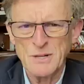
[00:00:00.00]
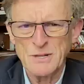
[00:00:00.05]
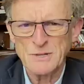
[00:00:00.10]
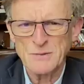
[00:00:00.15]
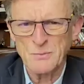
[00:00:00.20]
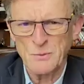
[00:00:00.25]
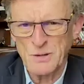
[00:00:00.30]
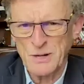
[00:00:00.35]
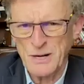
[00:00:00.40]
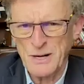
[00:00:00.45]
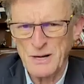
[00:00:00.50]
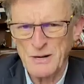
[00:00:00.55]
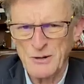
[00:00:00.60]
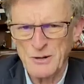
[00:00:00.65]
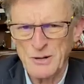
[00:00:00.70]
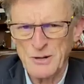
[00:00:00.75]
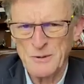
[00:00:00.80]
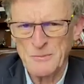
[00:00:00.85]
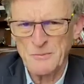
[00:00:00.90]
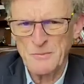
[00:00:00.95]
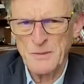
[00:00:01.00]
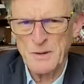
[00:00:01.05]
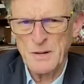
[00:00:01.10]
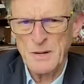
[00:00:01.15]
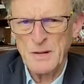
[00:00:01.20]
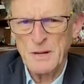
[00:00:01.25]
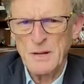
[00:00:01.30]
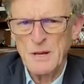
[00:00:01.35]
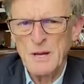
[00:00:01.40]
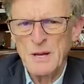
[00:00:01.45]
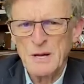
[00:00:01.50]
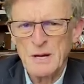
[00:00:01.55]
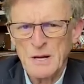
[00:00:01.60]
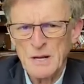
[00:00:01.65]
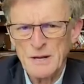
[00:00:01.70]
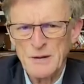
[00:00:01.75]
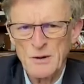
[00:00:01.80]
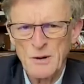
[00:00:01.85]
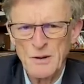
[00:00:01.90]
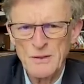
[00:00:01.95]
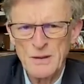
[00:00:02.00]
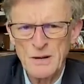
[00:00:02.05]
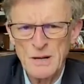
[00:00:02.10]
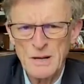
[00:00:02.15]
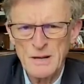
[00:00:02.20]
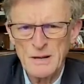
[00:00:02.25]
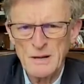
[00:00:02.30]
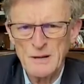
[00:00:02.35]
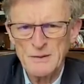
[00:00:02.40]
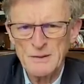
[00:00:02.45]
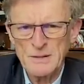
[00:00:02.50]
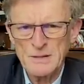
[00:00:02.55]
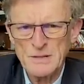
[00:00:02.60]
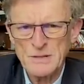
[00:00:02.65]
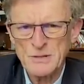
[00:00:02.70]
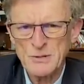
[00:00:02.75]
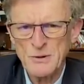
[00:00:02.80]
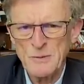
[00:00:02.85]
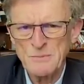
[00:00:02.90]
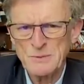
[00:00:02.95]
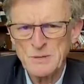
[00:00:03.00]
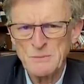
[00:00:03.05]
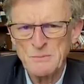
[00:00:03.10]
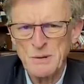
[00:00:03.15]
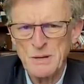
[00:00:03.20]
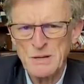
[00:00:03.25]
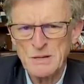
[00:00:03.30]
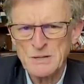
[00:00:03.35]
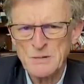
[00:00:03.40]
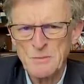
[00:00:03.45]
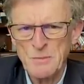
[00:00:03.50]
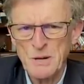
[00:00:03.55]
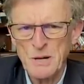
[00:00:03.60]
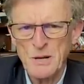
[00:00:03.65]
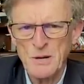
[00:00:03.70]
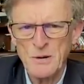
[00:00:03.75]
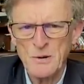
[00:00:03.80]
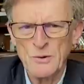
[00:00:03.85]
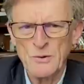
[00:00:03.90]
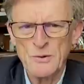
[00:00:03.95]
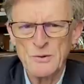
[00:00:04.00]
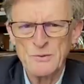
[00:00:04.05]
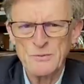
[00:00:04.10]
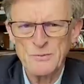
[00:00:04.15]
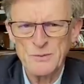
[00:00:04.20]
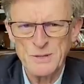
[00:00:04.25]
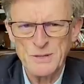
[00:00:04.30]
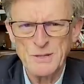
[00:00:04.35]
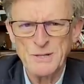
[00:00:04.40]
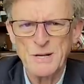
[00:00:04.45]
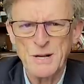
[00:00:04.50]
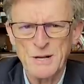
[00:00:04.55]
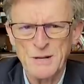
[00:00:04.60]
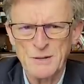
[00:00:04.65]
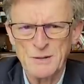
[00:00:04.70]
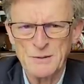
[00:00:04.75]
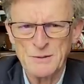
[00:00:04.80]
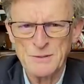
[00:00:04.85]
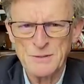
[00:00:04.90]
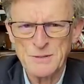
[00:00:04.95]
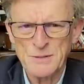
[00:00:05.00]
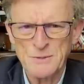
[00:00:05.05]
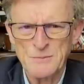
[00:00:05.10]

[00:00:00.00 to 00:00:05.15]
1 hour. Click on the link in the description box below for details.